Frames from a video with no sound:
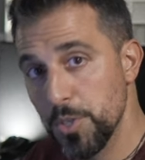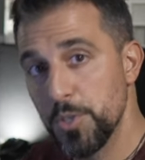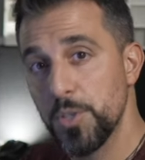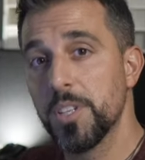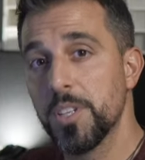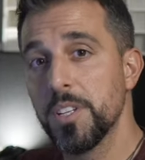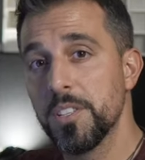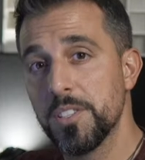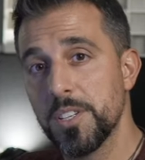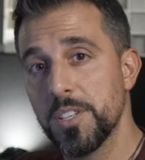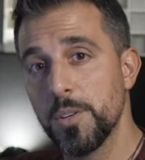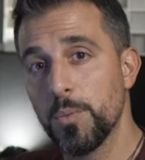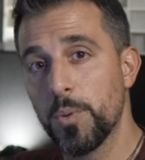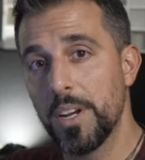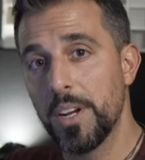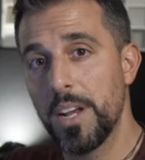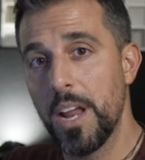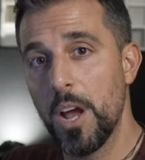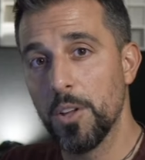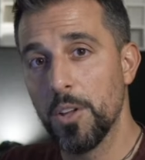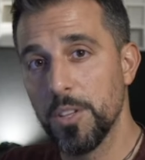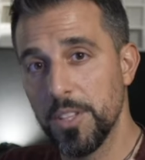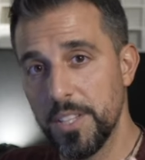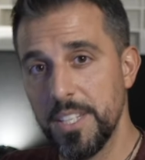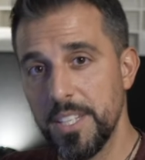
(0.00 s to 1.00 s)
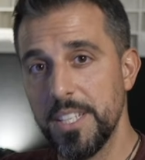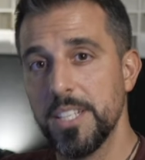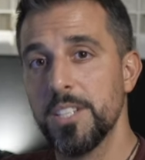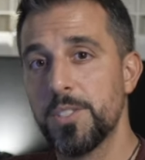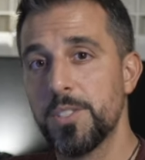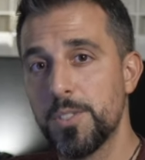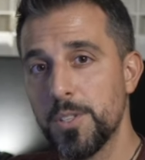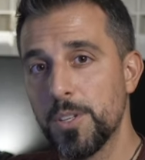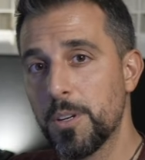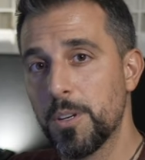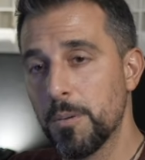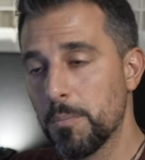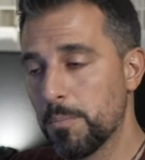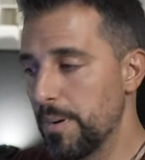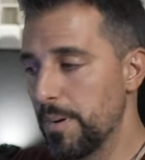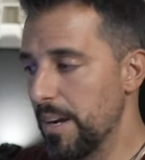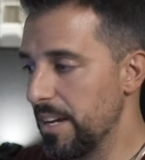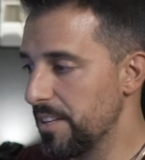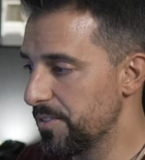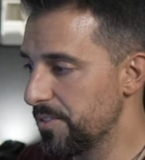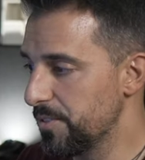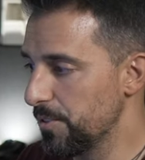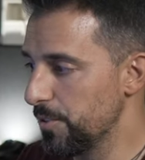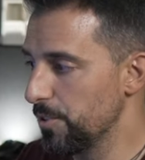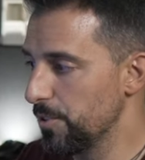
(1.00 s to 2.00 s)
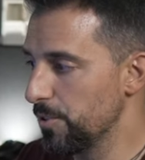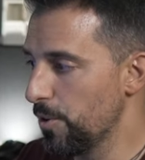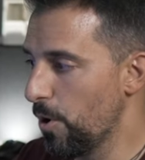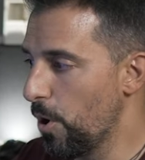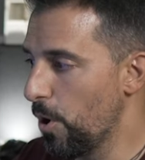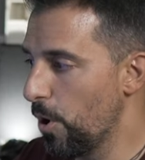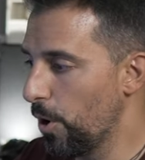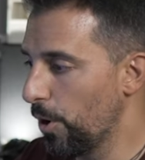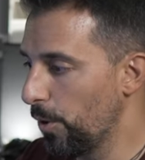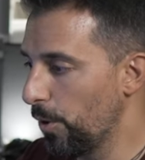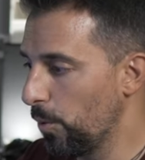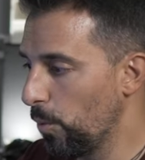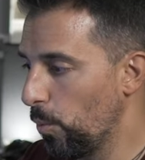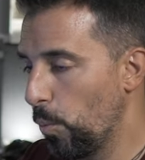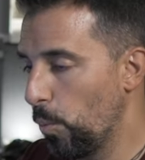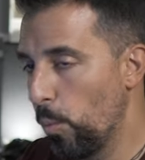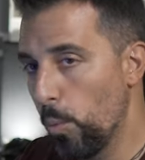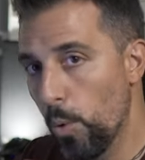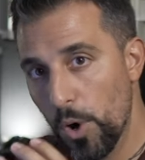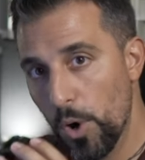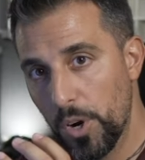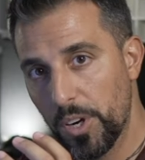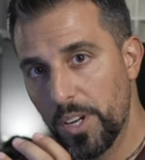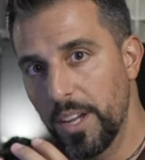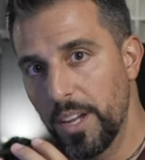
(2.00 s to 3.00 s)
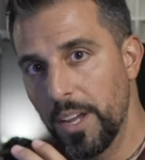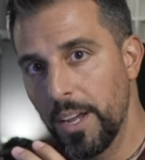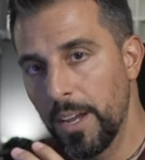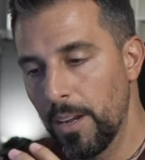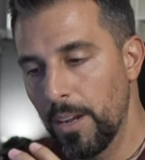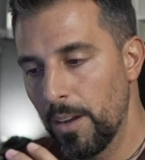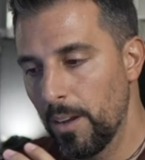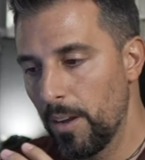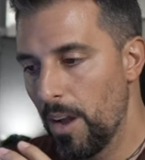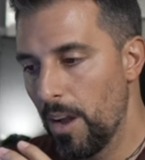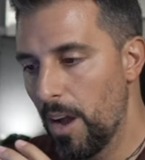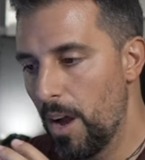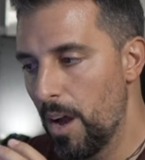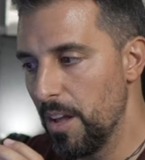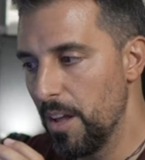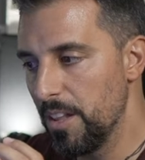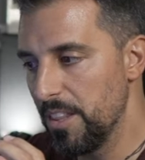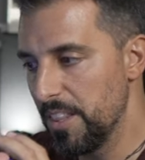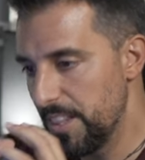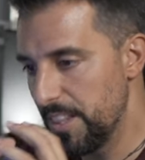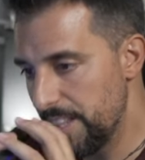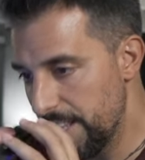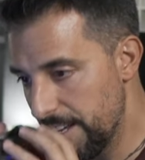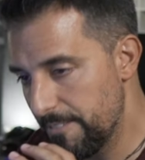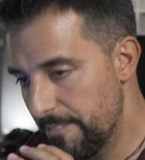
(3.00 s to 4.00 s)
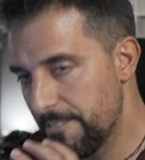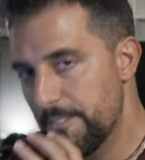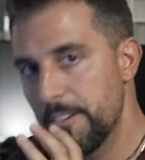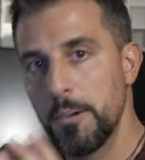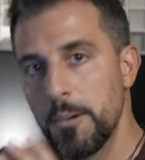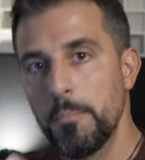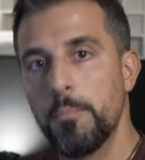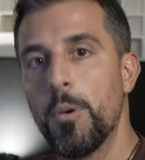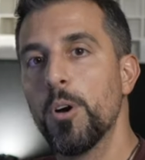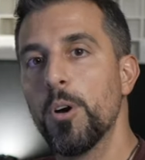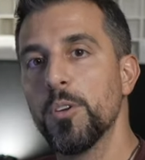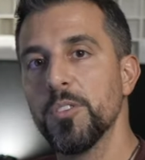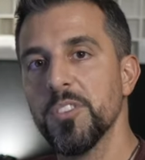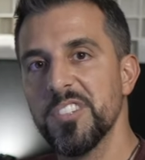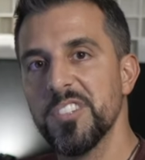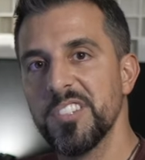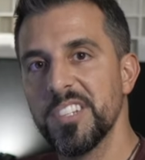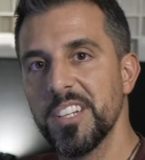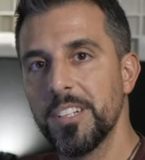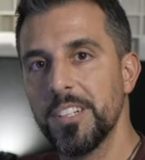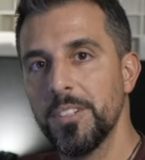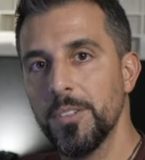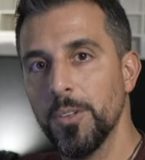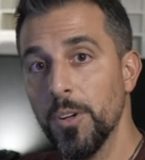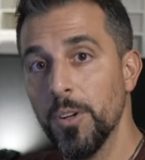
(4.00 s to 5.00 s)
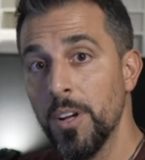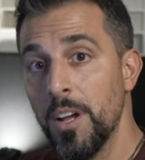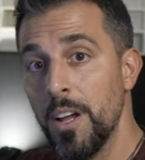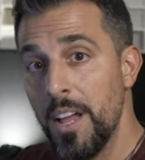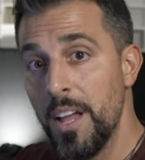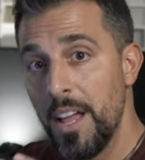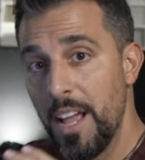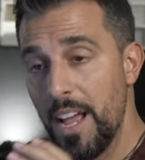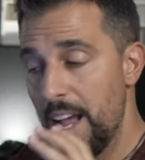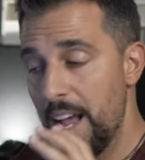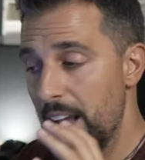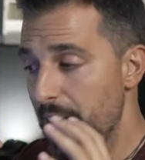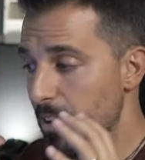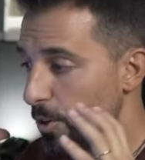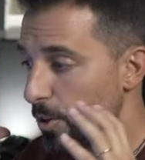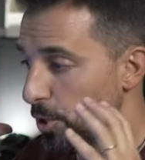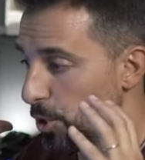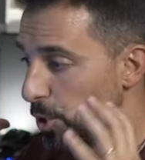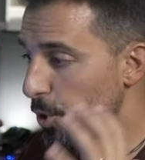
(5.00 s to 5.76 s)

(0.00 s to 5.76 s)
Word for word: as you can see right now, these two compressors are working on different part of the signal and are